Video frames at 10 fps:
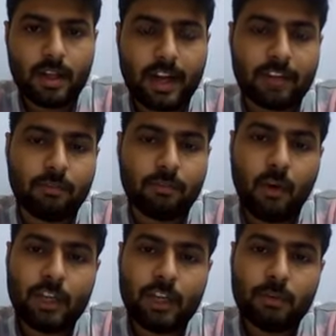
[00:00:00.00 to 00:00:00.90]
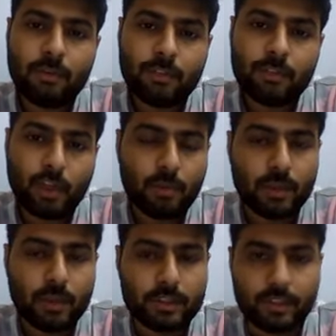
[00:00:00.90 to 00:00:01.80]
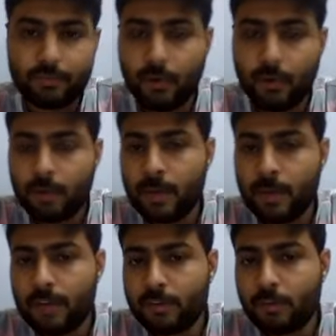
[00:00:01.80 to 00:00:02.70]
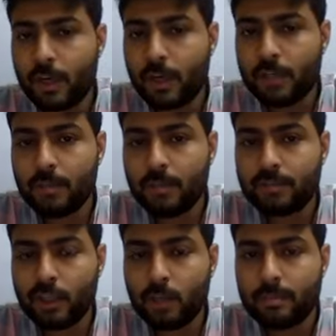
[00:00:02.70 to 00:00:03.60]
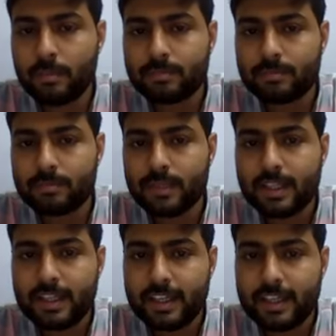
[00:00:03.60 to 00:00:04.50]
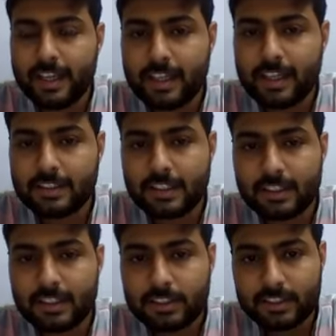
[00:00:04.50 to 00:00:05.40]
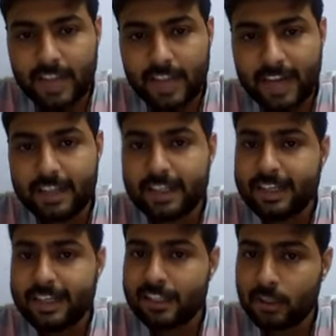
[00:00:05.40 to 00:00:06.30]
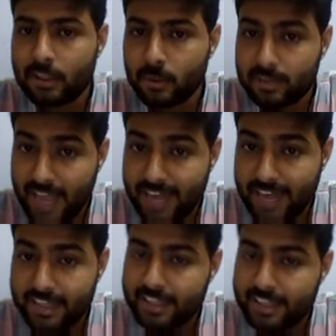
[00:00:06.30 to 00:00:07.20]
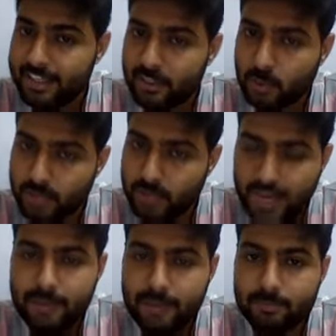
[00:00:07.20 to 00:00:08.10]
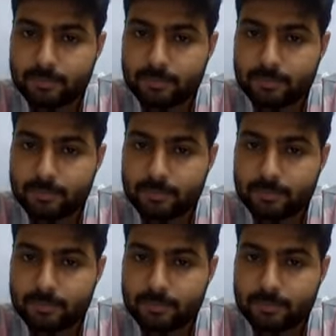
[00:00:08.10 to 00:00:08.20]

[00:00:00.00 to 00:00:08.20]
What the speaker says: And the volume of cube, the formula for volume of cube is side into side into side.